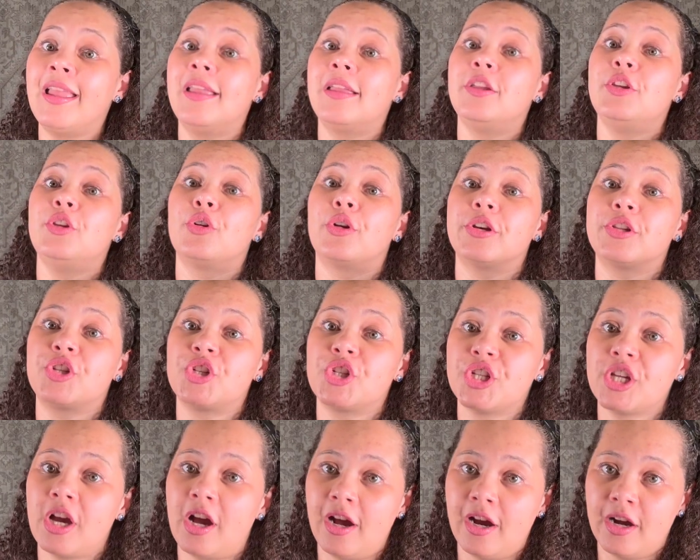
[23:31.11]
your
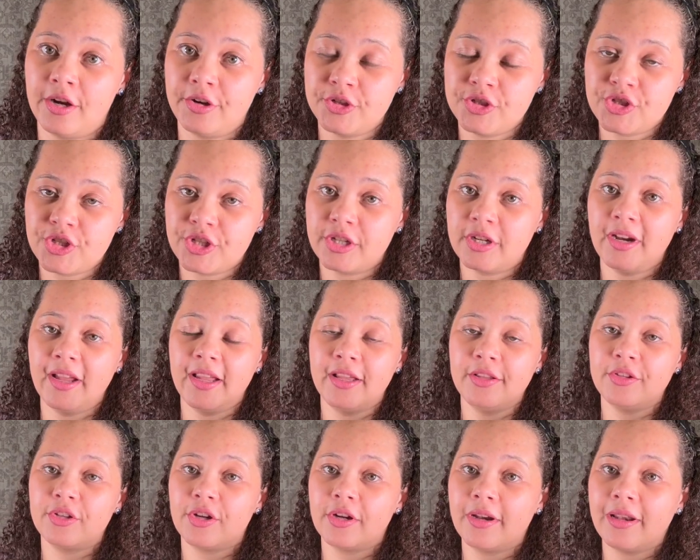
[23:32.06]
charger,
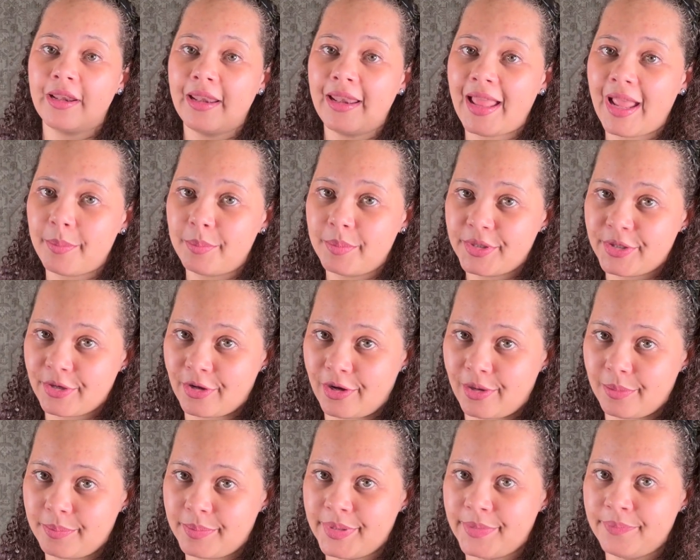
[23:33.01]
and your
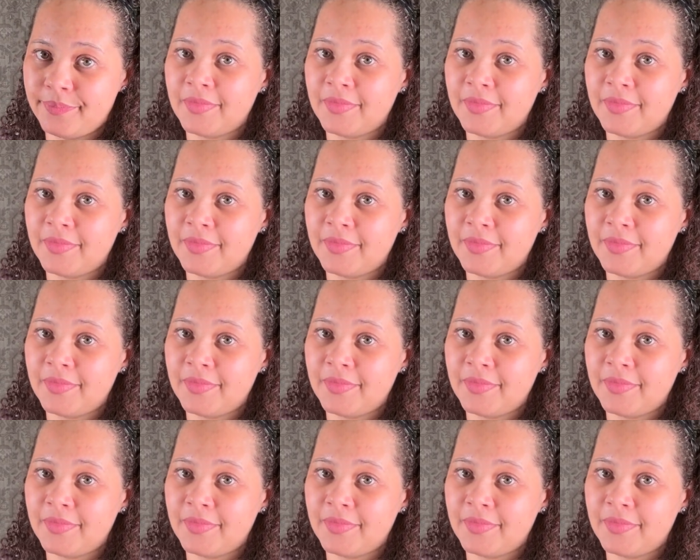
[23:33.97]
laptop.